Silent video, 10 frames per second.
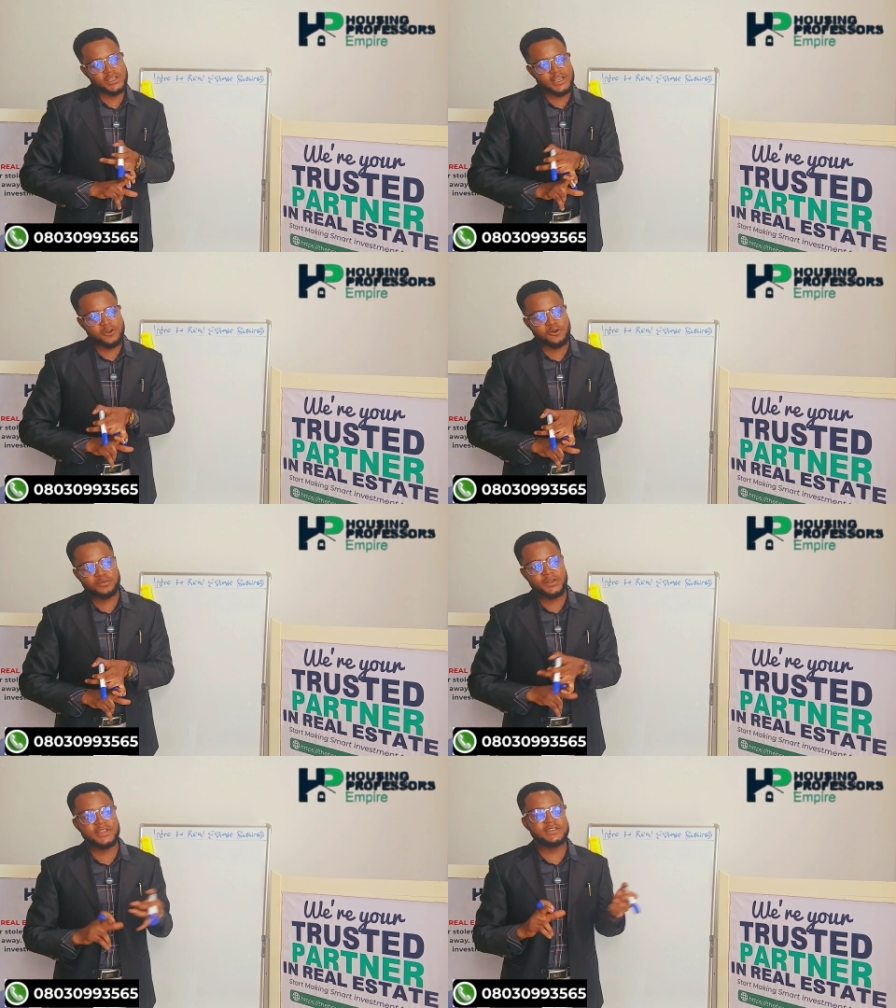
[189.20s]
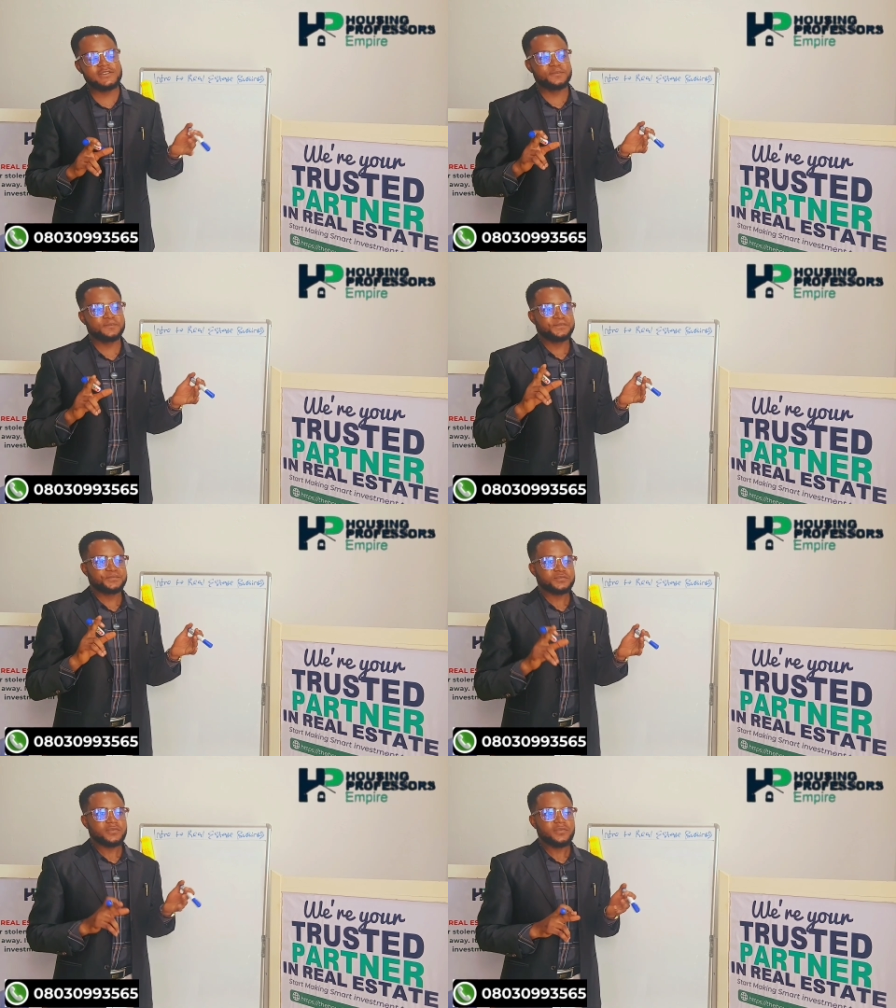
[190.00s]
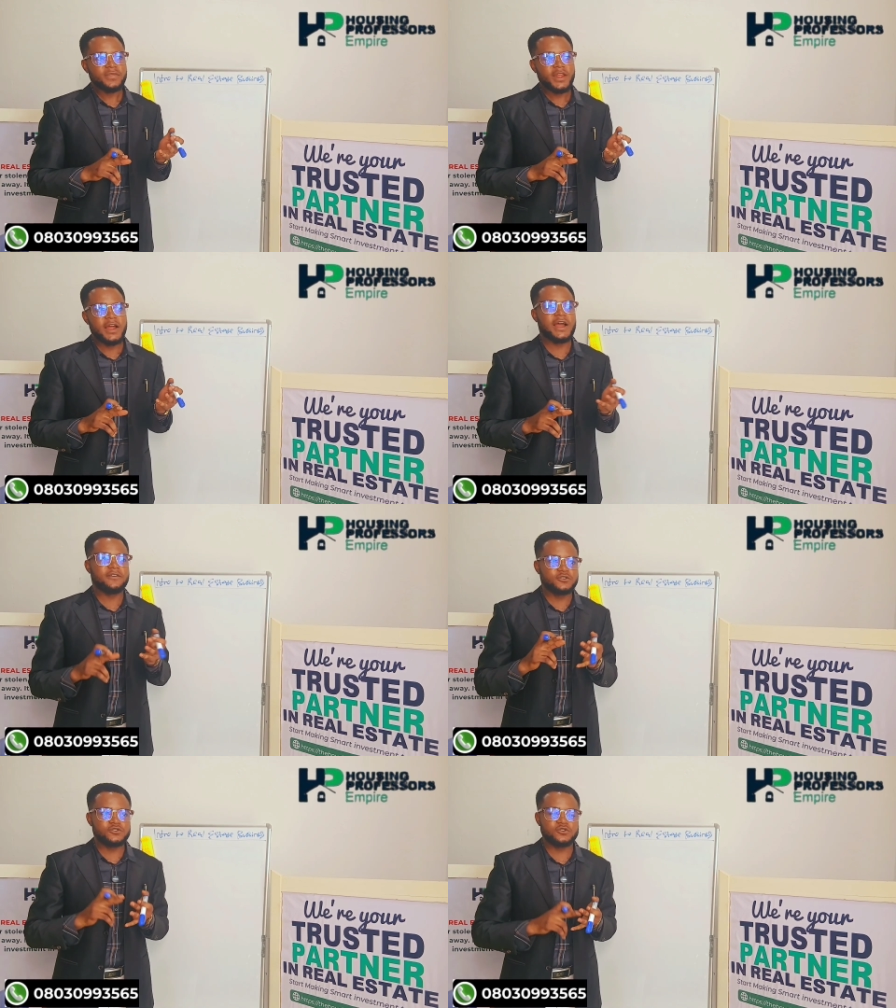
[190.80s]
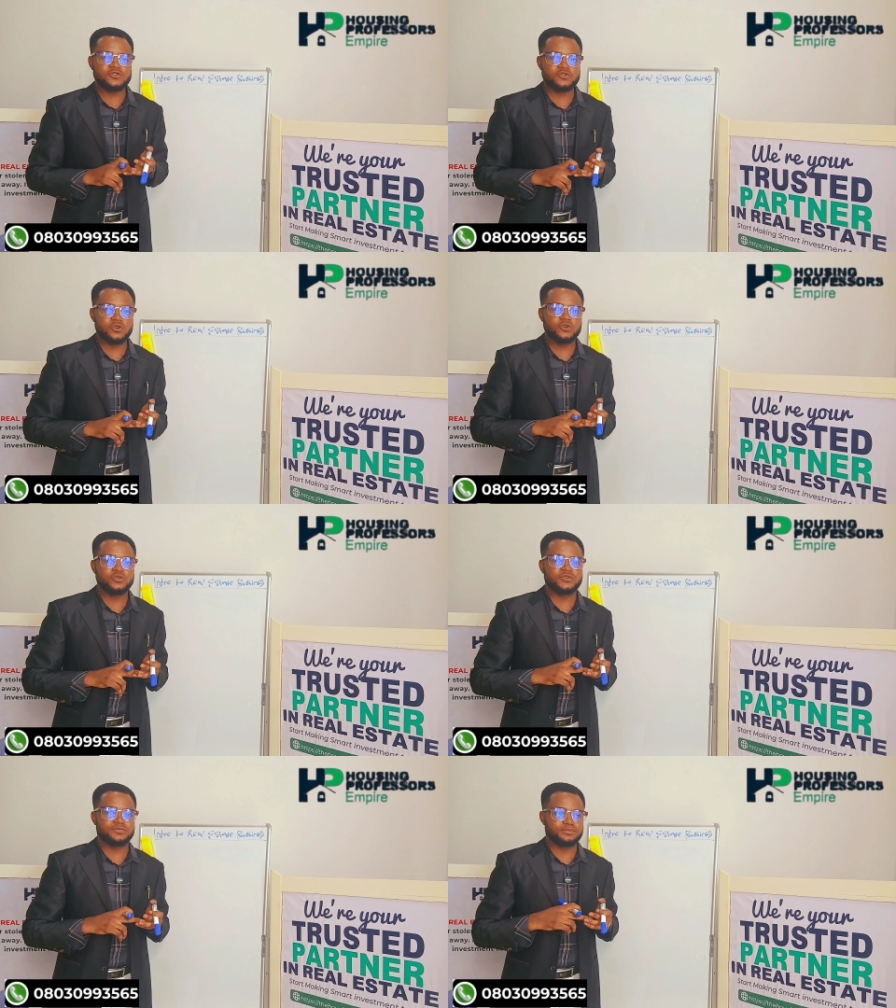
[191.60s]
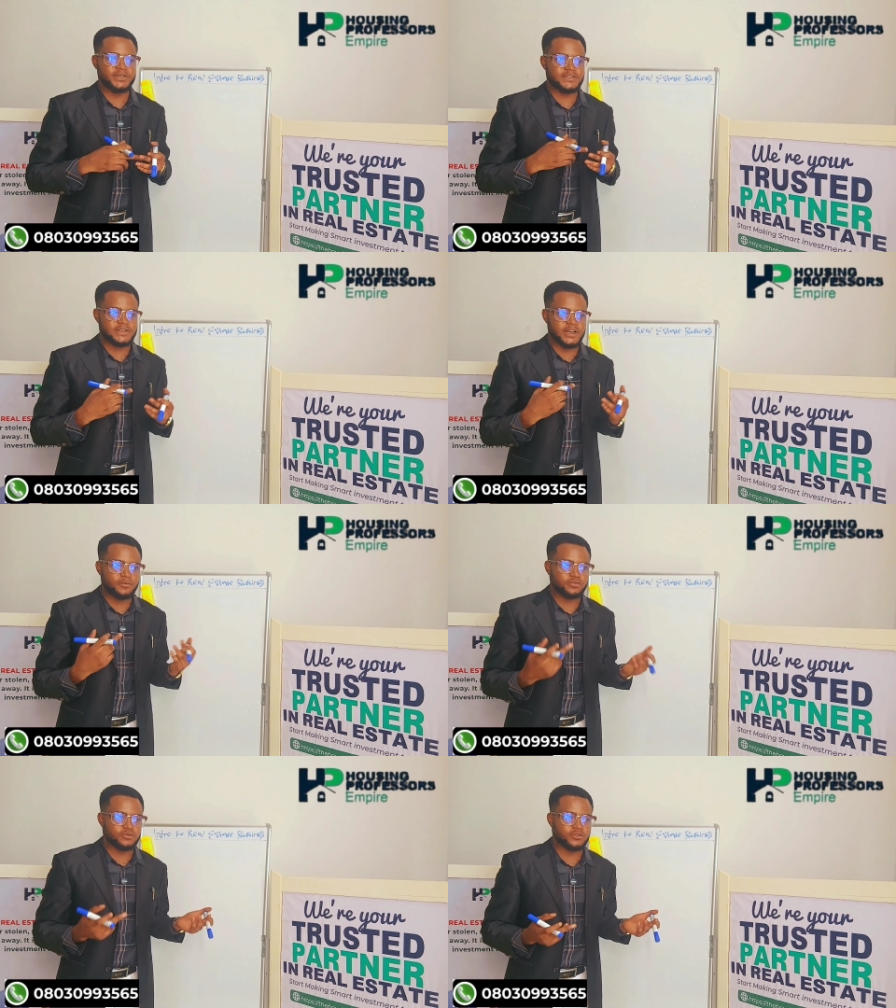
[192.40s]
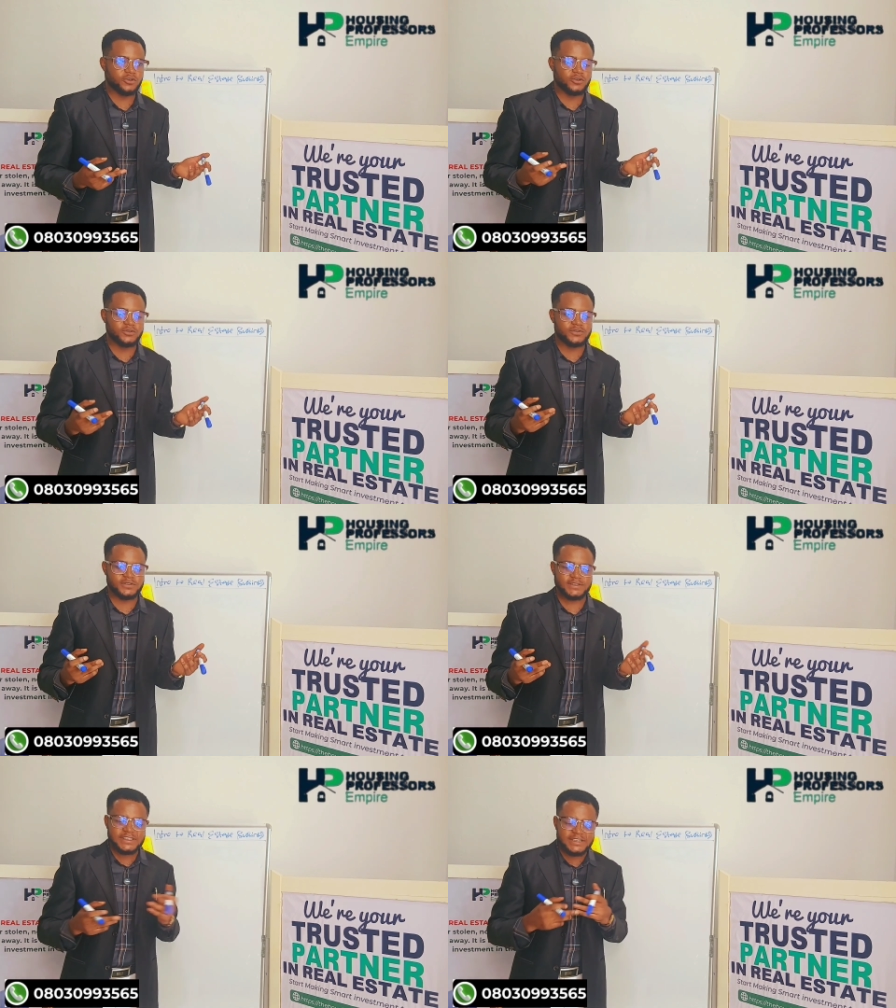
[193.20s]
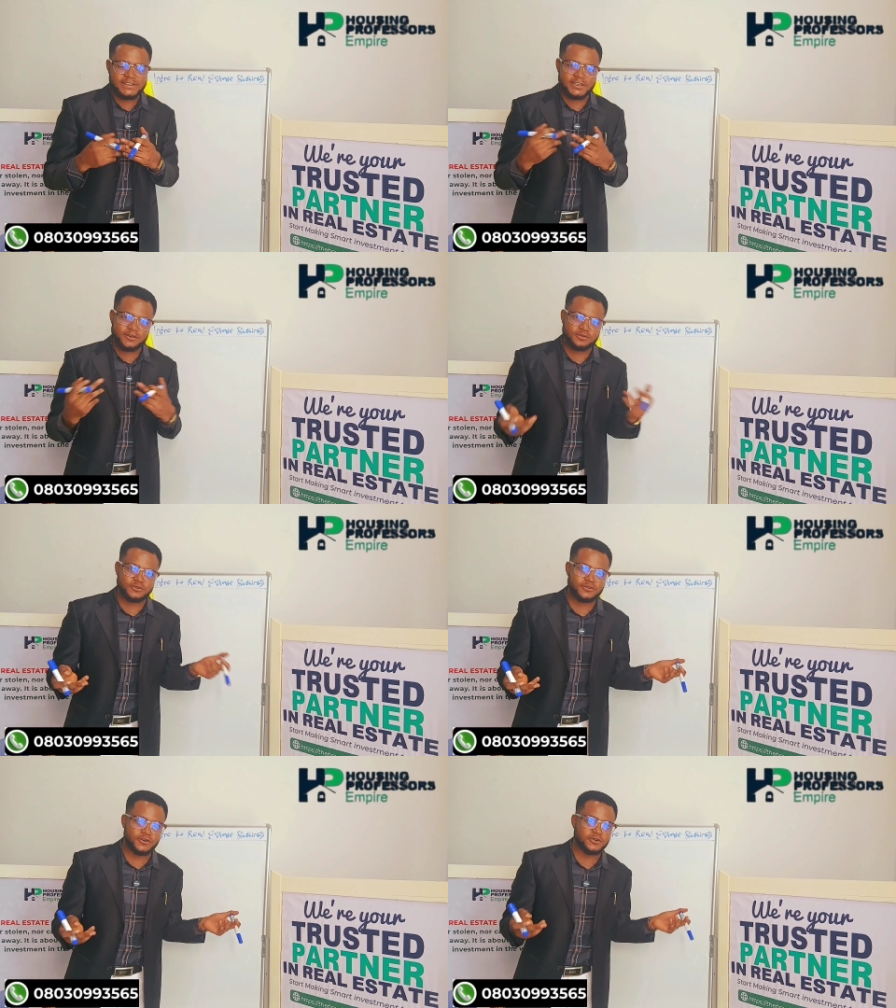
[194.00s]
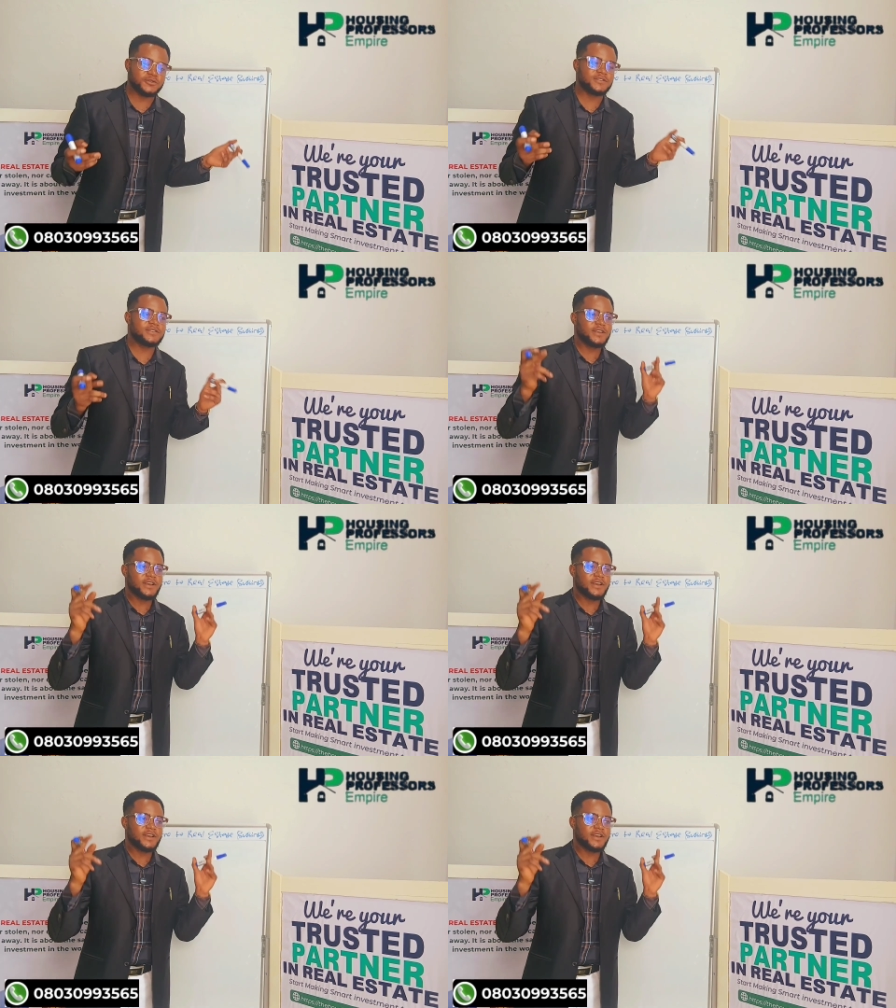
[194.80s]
companies. I have also sold personal products, skincare products.